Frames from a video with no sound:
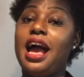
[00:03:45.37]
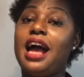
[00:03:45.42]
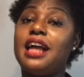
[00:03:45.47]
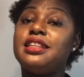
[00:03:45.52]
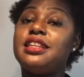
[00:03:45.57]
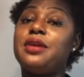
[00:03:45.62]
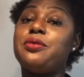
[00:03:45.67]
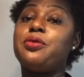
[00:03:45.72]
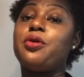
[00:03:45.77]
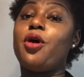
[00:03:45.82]

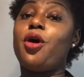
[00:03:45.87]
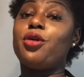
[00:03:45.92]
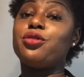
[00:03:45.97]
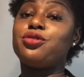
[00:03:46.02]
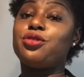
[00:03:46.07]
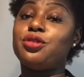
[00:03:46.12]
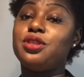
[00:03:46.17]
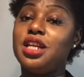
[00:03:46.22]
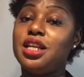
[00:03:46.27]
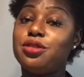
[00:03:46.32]
and they will
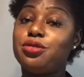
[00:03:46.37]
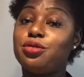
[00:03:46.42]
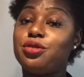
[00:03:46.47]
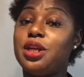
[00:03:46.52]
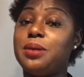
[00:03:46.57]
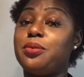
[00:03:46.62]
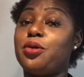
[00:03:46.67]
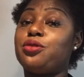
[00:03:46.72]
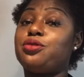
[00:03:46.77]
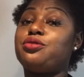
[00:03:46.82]
also need to
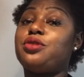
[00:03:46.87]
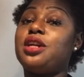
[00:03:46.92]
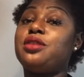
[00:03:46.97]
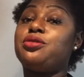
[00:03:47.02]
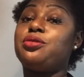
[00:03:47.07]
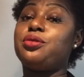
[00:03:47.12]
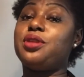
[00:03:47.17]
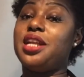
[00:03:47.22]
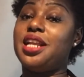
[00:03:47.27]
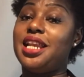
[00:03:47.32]
demonstrate
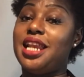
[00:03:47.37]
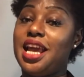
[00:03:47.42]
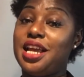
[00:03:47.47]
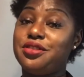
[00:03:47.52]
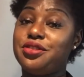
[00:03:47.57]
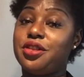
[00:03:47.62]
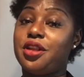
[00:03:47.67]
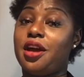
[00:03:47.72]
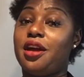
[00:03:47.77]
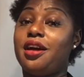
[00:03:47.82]
to the
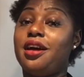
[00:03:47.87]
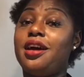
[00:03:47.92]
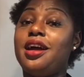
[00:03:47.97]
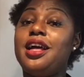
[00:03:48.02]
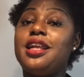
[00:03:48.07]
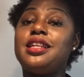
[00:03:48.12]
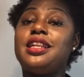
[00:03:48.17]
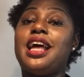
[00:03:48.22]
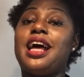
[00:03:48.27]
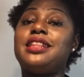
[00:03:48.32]
lender
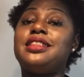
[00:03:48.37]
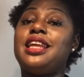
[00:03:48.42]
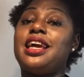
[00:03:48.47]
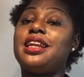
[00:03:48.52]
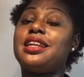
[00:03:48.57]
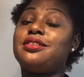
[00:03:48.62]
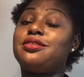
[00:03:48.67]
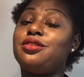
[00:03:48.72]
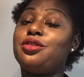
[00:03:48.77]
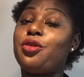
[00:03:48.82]
that
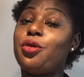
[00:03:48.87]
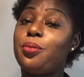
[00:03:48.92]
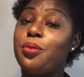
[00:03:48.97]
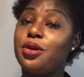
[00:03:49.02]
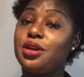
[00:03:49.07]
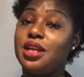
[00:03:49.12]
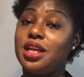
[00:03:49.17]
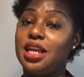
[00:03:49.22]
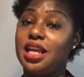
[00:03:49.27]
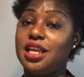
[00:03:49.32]
there is
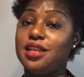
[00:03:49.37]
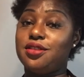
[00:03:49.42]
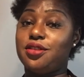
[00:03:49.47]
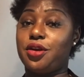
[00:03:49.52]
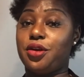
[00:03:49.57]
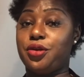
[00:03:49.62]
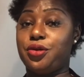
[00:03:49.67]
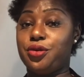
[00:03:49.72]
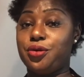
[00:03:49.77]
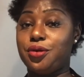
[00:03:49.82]
nobody in
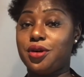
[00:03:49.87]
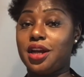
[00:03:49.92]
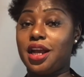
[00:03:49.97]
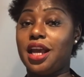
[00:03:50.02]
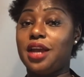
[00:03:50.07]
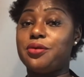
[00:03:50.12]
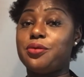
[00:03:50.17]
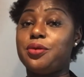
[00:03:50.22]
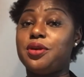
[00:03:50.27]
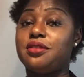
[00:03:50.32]
the
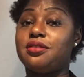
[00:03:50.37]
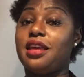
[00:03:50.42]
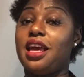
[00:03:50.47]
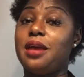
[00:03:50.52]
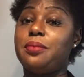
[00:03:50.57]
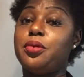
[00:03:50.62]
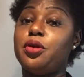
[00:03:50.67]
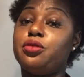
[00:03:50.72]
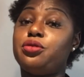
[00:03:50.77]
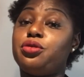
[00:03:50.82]
UK who is
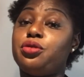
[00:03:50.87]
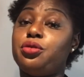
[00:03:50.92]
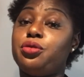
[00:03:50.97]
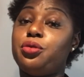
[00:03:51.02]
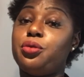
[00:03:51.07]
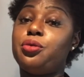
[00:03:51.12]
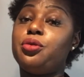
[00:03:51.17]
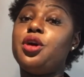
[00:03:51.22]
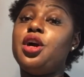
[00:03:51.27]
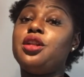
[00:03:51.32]
able to
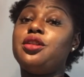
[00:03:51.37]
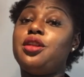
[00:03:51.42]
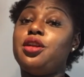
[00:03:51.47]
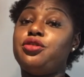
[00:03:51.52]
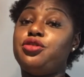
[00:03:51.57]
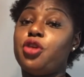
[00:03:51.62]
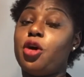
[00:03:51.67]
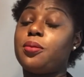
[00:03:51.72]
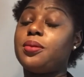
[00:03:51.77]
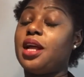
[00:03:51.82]
do the
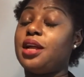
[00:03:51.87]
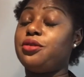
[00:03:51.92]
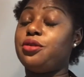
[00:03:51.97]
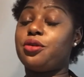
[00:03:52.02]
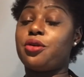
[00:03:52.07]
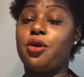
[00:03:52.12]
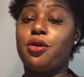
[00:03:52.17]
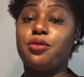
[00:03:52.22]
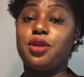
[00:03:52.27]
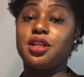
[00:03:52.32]
job that
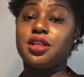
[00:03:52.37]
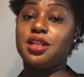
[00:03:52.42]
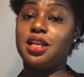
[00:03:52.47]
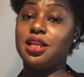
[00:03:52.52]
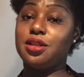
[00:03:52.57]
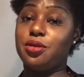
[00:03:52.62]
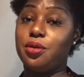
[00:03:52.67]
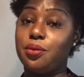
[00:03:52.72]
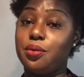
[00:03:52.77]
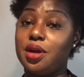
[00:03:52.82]
you're
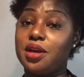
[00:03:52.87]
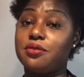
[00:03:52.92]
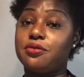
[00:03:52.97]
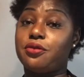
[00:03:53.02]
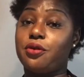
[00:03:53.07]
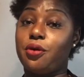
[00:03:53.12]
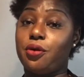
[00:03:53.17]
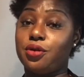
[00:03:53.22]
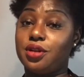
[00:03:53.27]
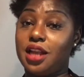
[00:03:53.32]
currently doing
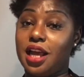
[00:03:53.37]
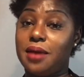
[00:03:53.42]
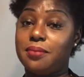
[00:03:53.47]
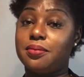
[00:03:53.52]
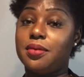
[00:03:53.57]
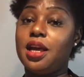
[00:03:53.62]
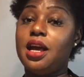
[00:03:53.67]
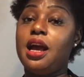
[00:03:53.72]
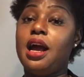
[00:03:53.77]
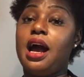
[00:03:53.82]
for
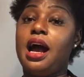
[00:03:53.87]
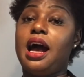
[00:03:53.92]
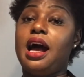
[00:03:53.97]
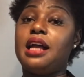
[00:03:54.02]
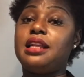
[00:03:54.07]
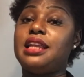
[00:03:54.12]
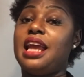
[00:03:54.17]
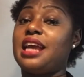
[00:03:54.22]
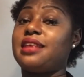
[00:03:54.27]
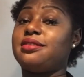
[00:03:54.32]
them.
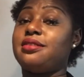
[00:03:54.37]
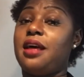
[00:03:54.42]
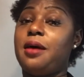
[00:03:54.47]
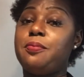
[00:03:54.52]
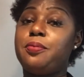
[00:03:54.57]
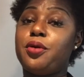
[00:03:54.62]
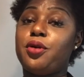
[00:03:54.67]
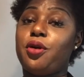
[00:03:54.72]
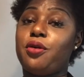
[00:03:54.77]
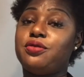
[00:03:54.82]
An
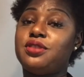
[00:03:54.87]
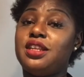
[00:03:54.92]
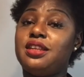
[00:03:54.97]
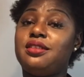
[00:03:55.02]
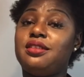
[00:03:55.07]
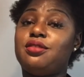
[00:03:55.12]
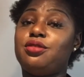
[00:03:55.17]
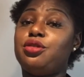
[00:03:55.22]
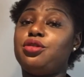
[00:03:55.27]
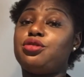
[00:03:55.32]
example of
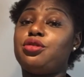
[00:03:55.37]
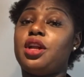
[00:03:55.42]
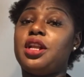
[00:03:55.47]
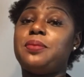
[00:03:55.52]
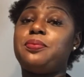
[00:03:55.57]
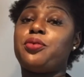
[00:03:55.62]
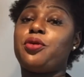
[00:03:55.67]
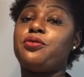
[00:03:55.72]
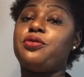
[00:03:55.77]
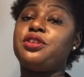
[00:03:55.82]
this is
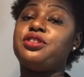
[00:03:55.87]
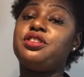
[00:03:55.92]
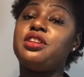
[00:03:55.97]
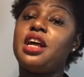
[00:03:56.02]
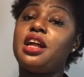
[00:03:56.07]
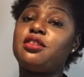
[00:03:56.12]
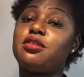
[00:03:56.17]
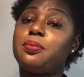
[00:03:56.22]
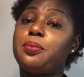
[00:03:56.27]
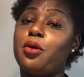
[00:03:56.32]
usually
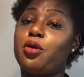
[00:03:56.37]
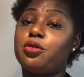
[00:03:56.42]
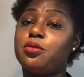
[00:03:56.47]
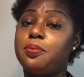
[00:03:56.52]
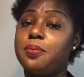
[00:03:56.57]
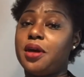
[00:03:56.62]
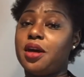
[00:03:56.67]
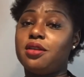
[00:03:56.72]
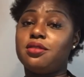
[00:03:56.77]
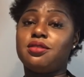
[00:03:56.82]
professional
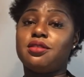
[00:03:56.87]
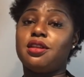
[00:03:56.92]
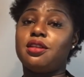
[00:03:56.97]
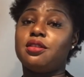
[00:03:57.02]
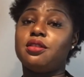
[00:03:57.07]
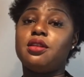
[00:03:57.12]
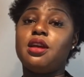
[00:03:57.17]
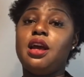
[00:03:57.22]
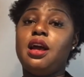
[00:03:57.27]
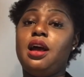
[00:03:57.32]
sport
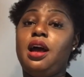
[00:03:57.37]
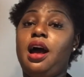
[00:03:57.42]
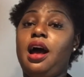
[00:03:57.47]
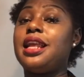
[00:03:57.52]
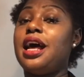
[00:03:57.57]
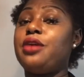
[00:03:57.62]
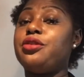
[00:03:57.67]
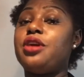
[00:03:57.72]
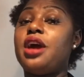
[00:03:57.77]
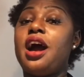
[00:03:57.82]
person.
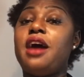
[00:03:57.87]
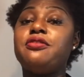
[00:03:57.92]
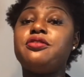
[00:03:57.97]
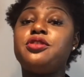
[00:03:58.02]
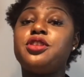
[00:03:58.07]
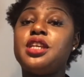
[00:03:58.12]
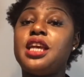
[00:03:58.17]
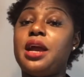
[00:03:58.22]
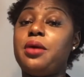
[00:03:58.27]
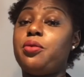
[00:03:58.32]
Now you
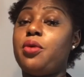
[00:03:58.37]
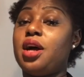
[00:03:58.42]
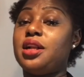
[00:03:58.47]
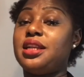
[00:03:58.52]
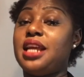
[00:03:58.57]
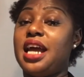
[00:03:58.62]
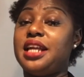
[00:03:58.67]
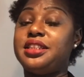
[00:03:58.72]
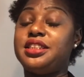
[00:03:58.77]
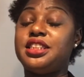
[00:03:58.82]
have tier
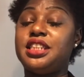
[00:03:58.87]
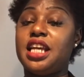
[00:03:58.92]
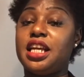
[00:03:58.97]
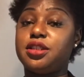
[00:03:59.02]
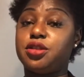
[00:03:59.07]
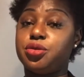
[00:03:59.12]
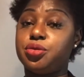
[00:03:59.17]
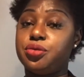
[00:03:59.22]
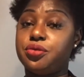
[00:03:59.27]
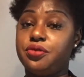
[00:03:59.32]
1 and
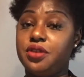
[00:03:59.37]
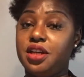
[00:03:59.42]
tier 2